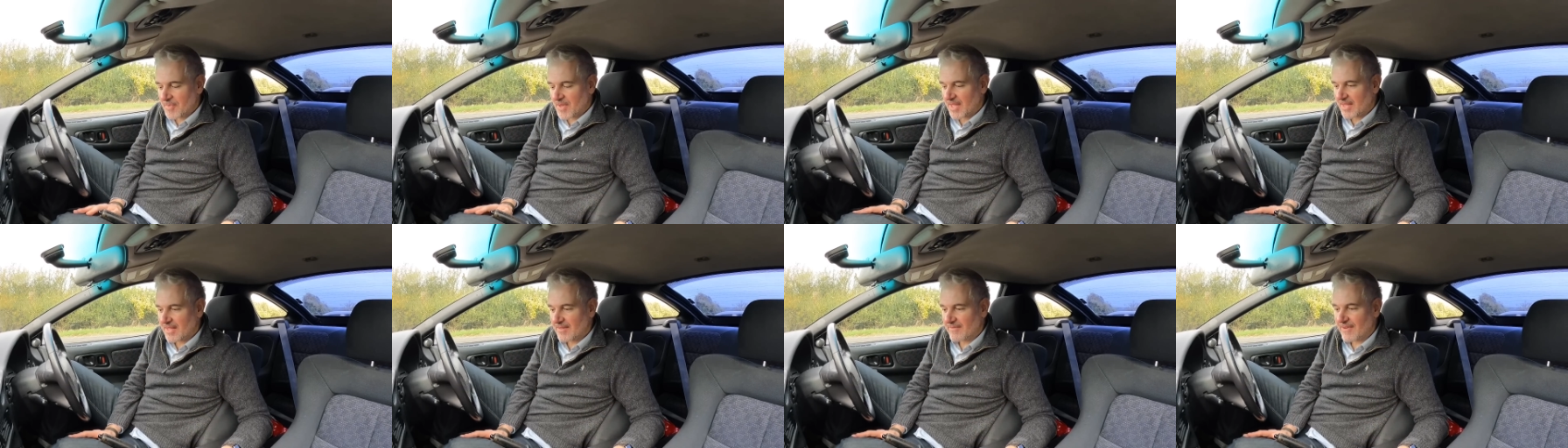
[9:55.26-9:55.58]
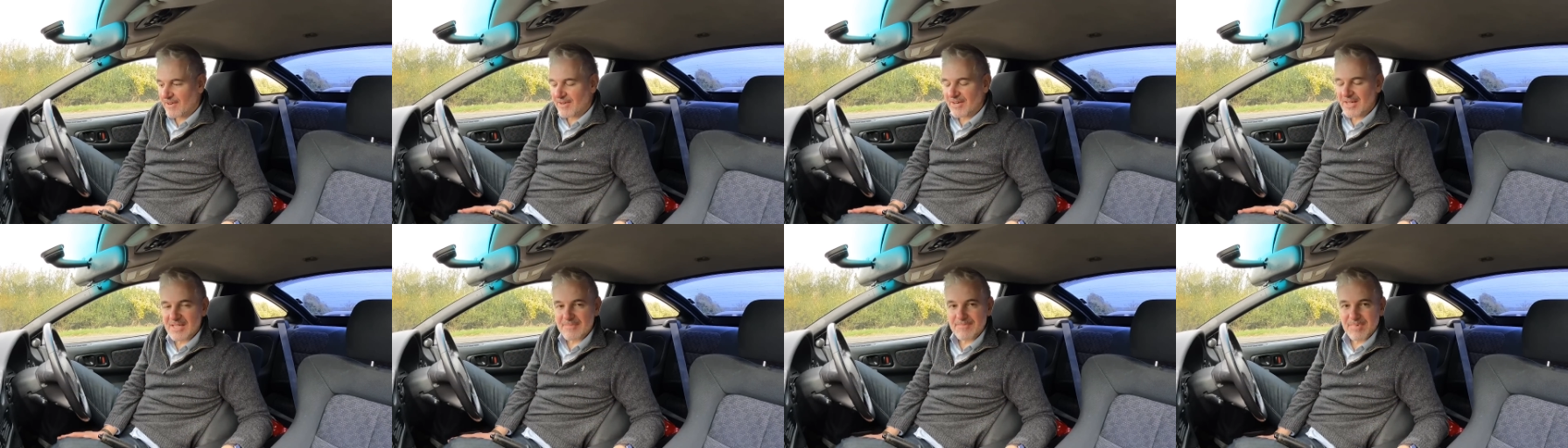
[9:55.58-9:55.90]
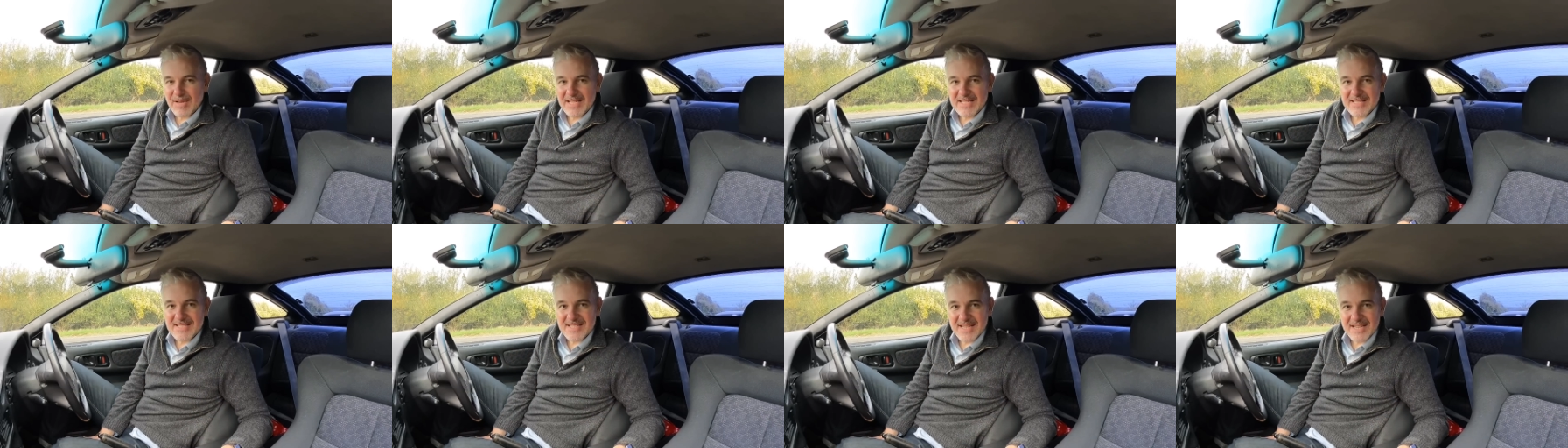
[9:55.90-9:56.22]
in the various
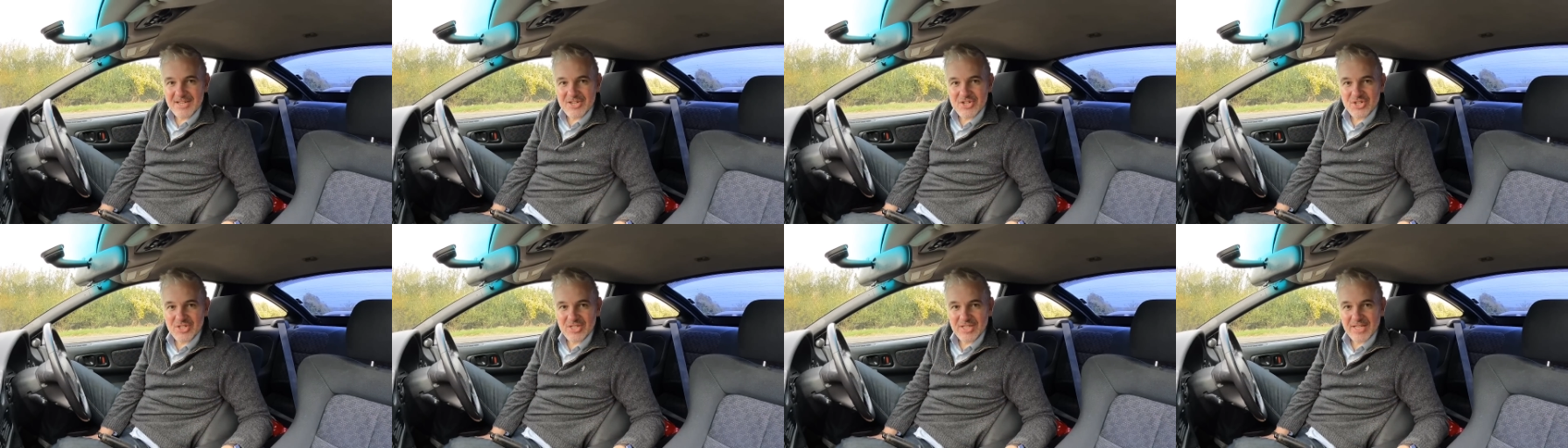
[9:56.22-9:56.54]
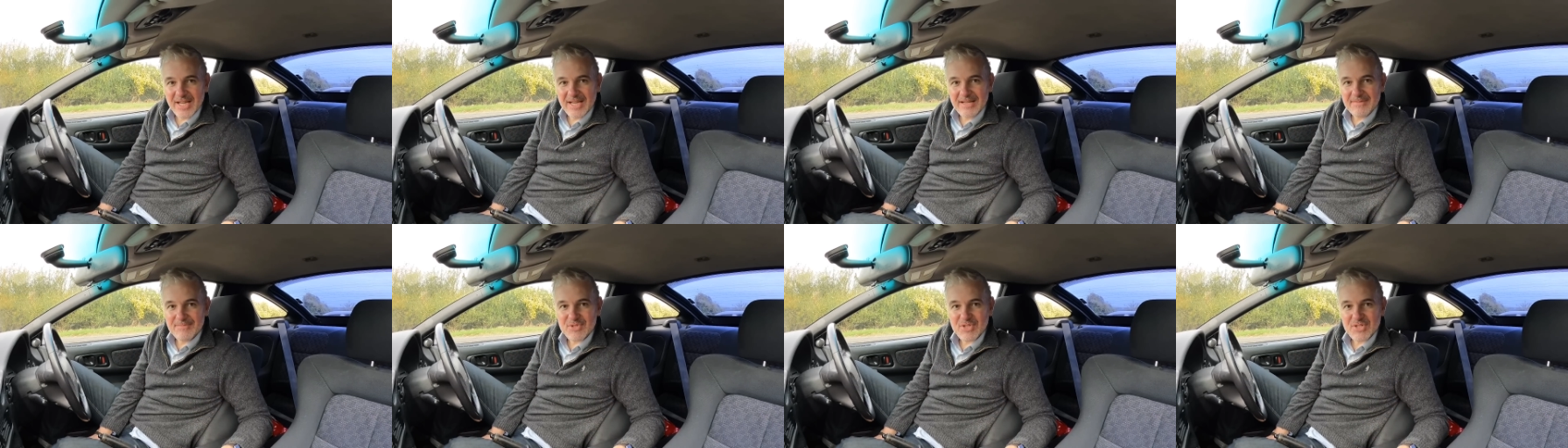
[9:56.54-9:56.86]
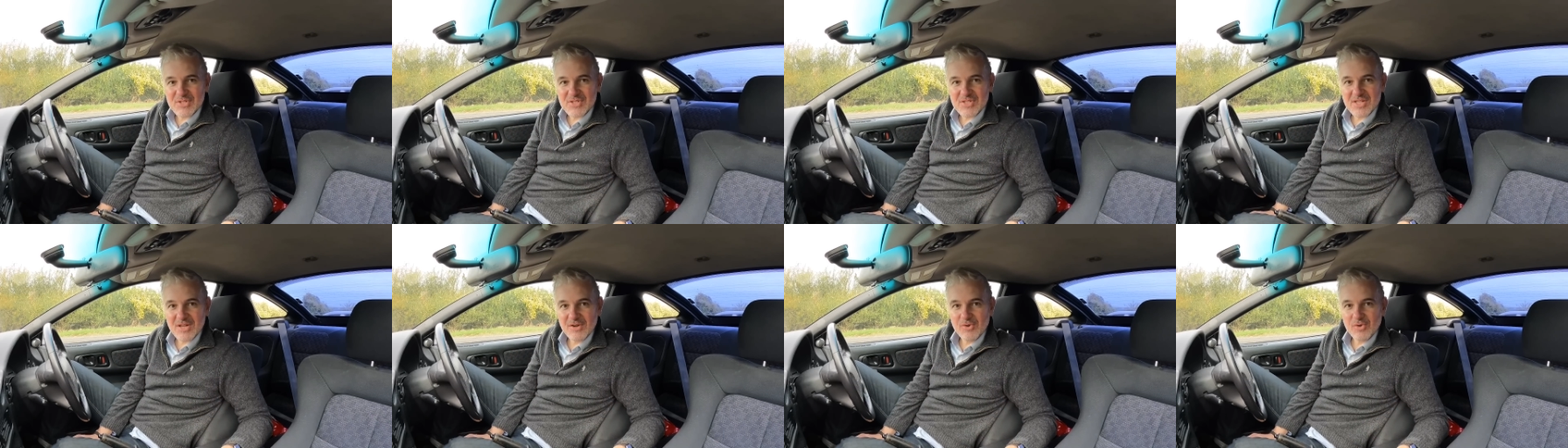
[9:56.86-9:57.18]
PlayStation games
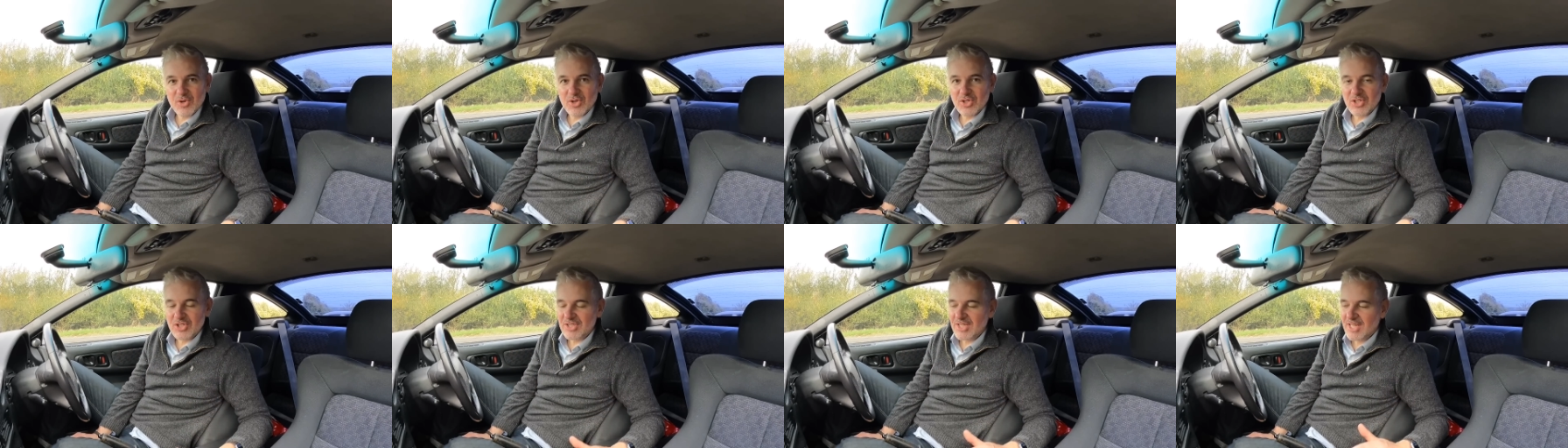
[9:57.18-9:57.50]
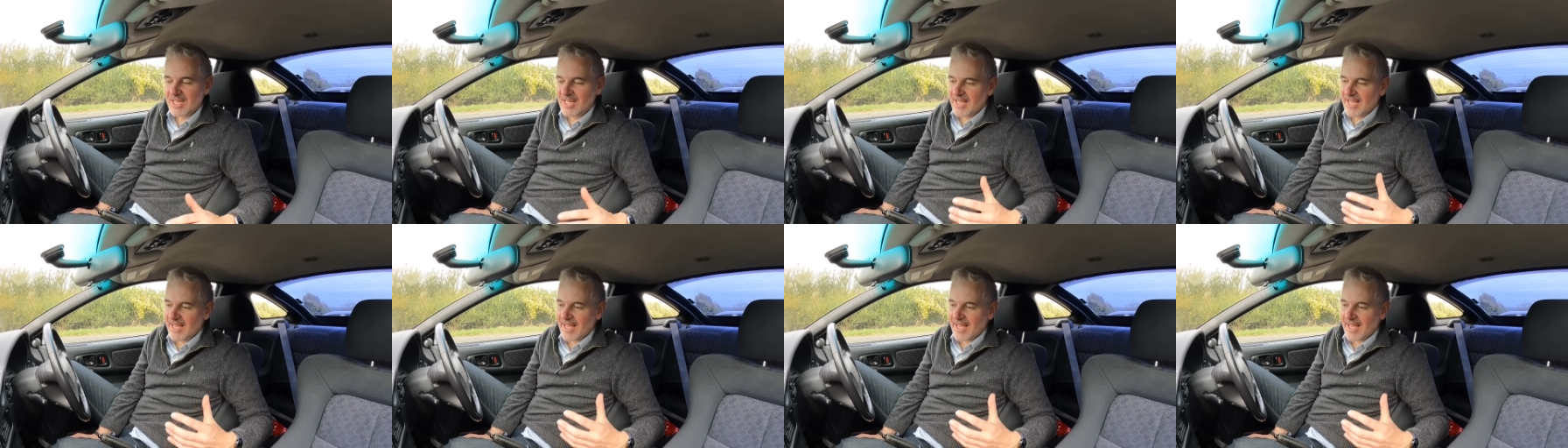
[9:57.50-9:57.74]
and so on,